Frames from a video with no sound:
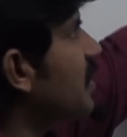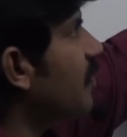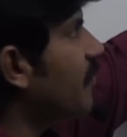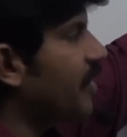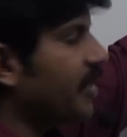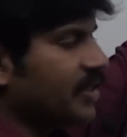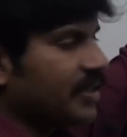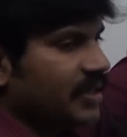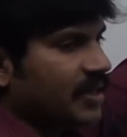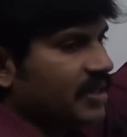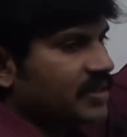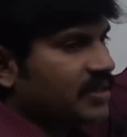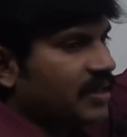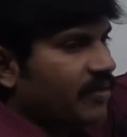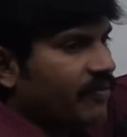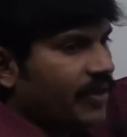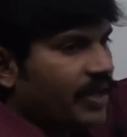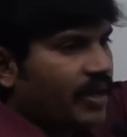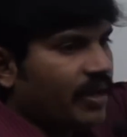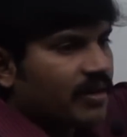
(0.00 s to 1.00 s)
and y
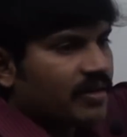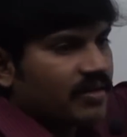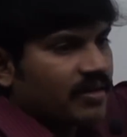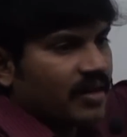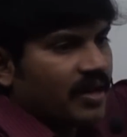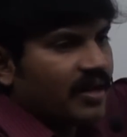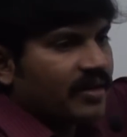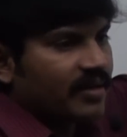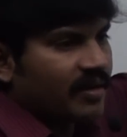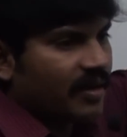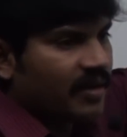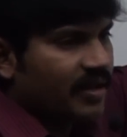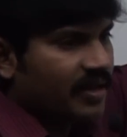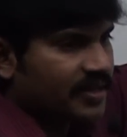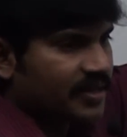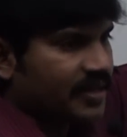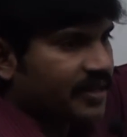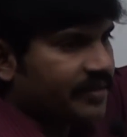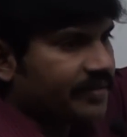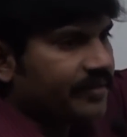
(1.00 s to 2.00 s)
are not
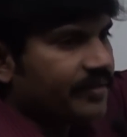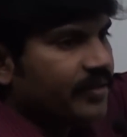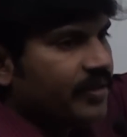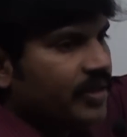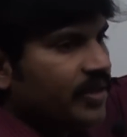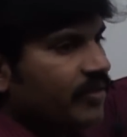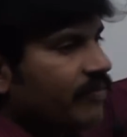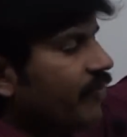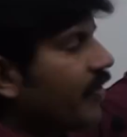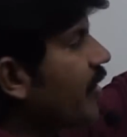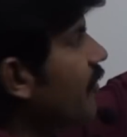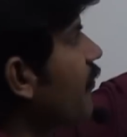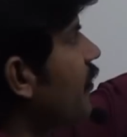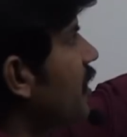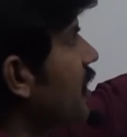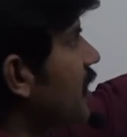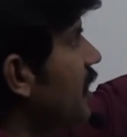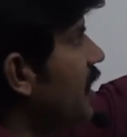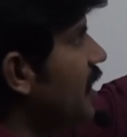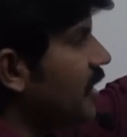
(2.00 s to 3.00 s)
related,
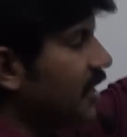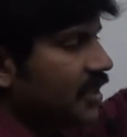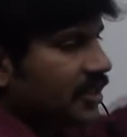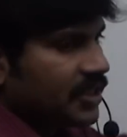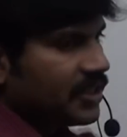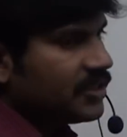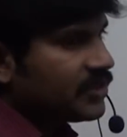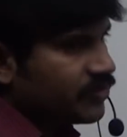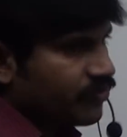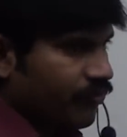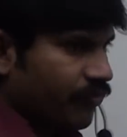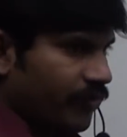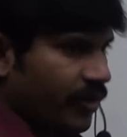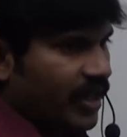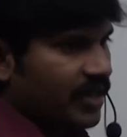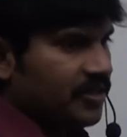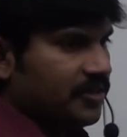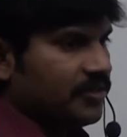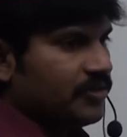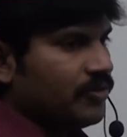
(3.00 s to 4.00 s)
perfectly it is
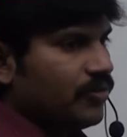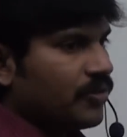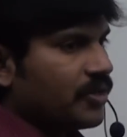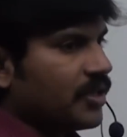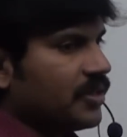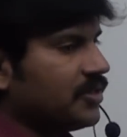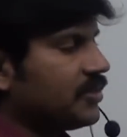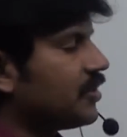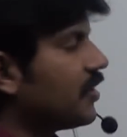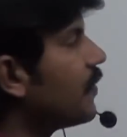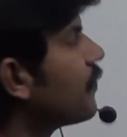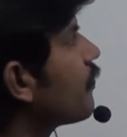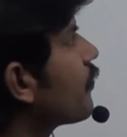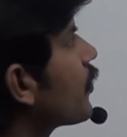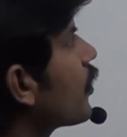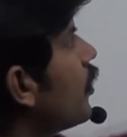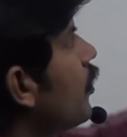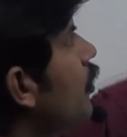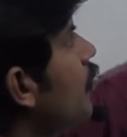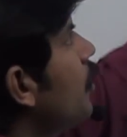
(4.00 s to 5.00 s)
valid. Okay, this one.
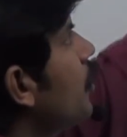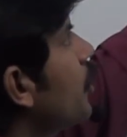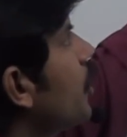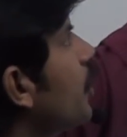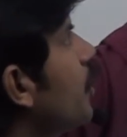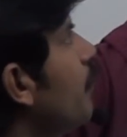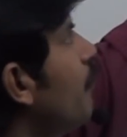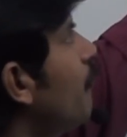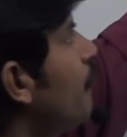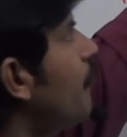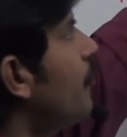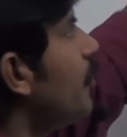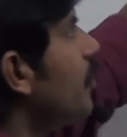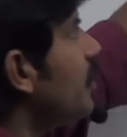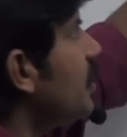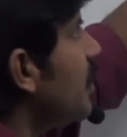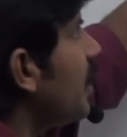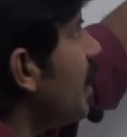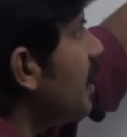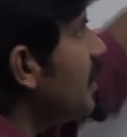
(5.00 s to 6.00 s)
If
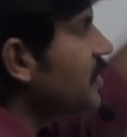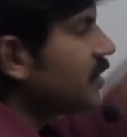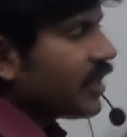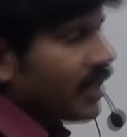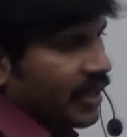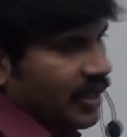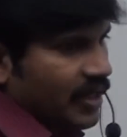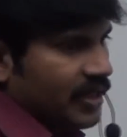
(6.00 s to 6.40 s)
there is a